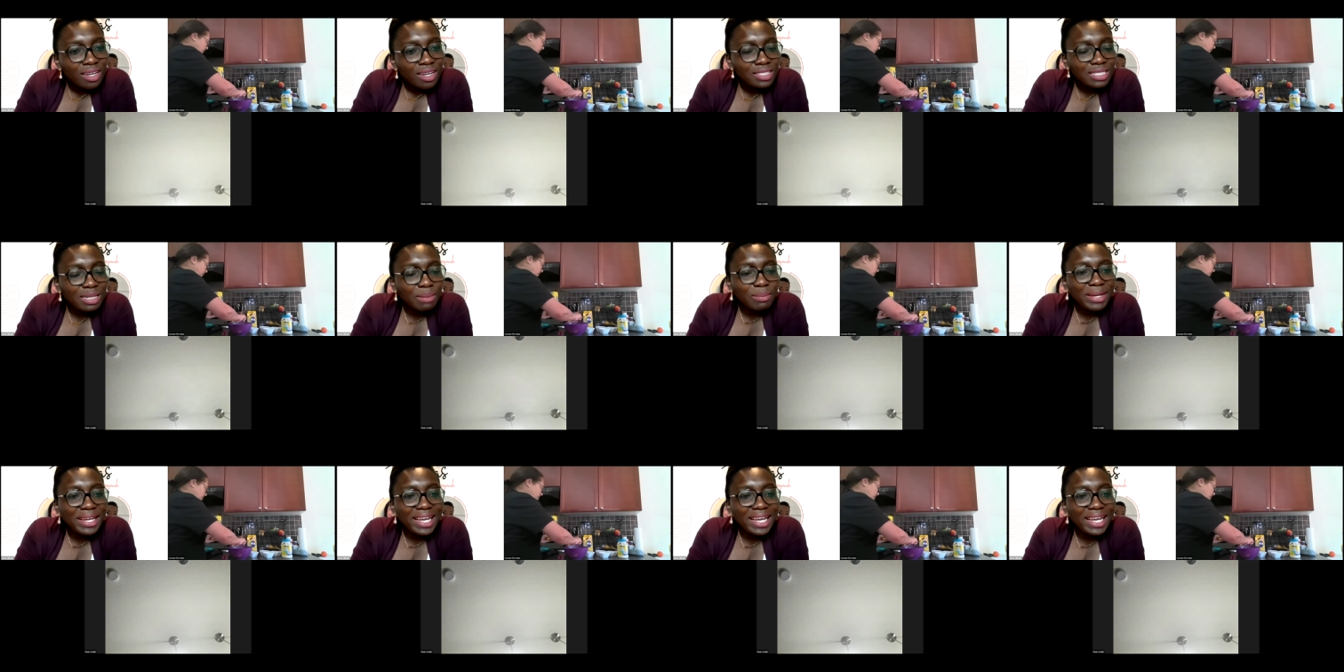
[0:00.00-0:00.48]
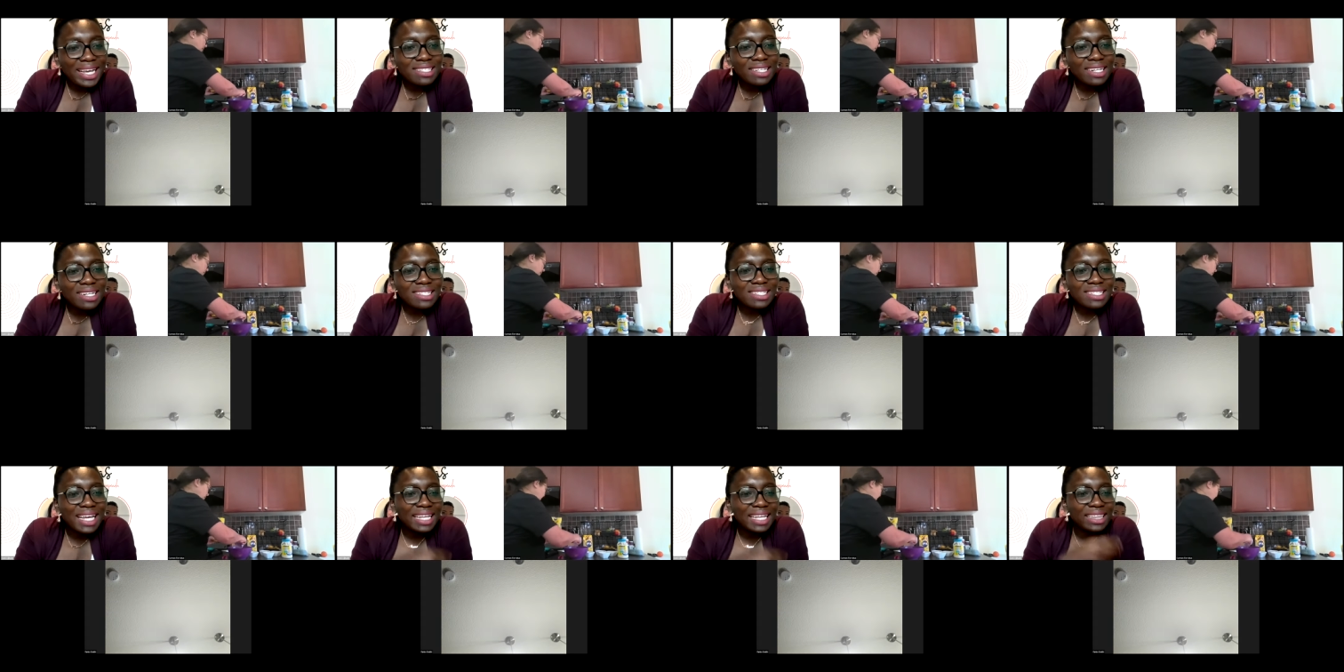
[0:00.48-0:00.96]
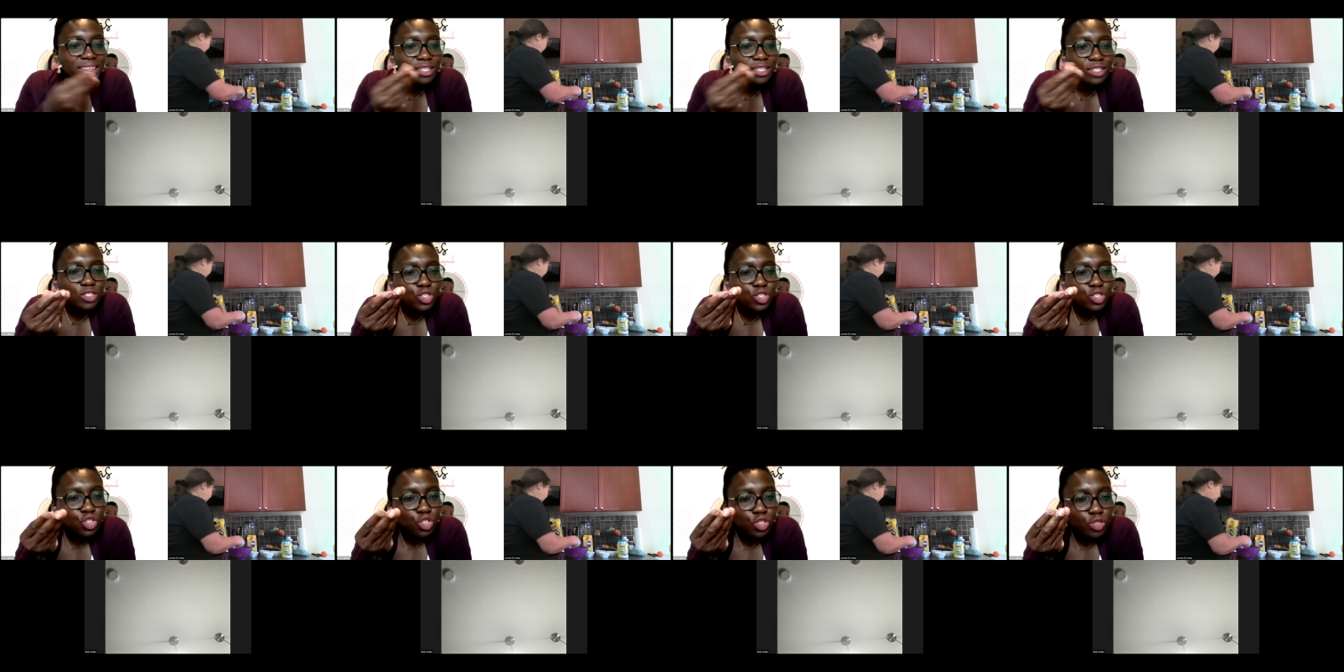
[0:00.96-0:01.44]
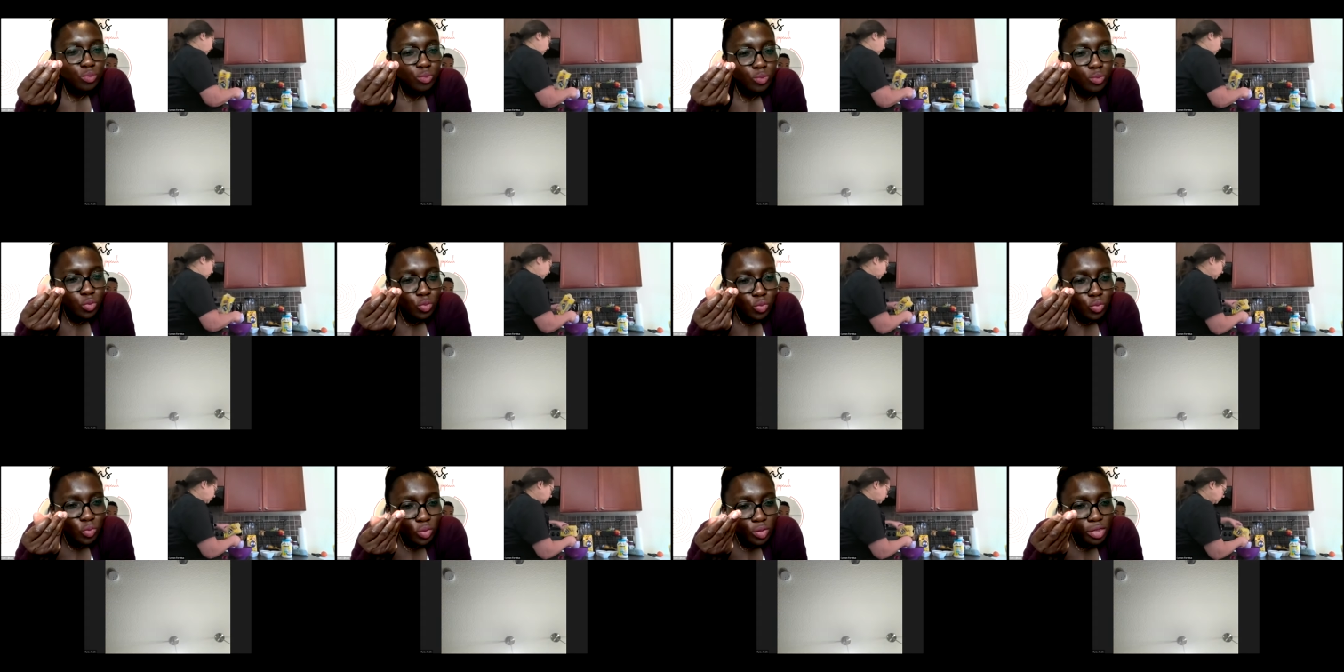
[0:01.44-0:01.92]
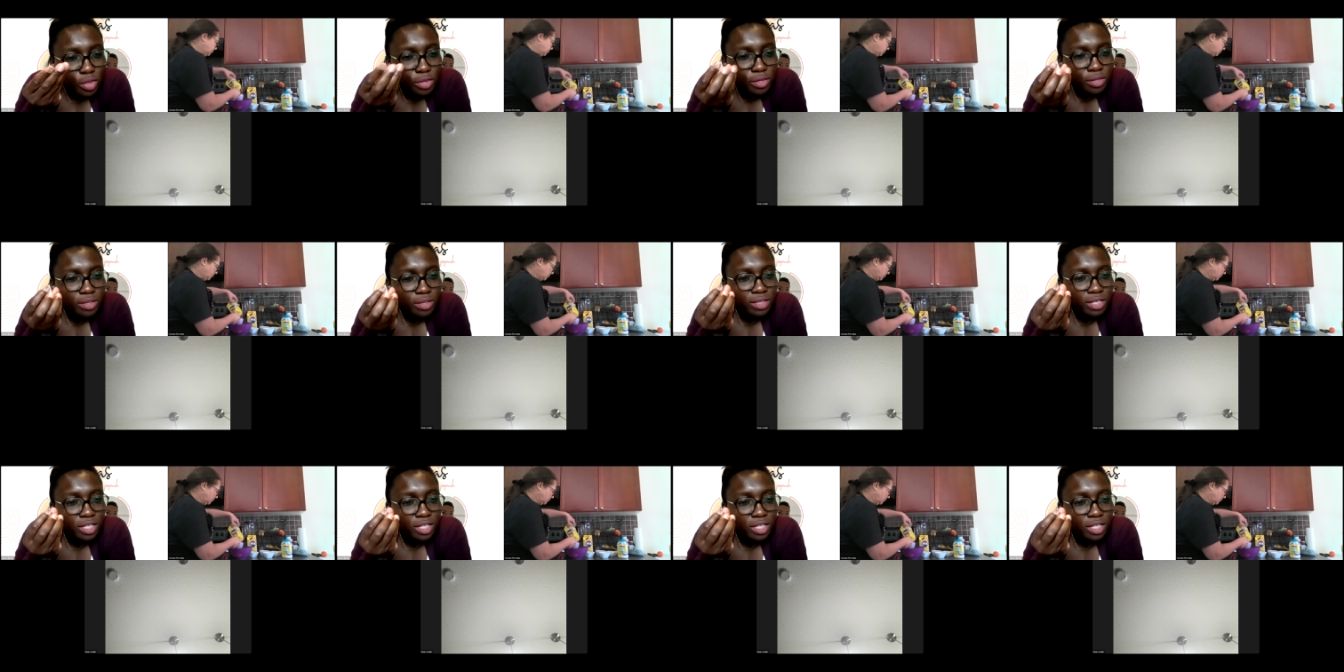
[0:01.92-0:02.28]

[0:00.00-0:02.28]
So I'm guessing it's like the smooth,